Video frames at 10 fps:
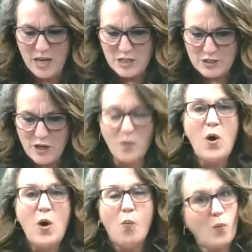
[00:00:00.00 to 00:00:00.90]
So
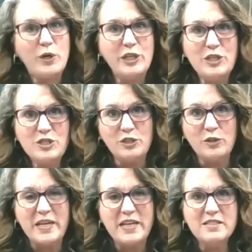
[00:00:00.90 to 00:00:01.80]
what we're going to
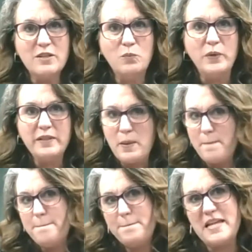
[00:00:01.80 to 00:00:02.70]
do is a really
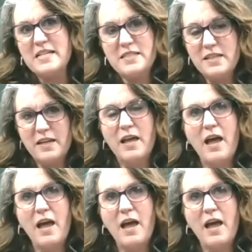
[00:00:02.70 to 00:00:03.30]
basic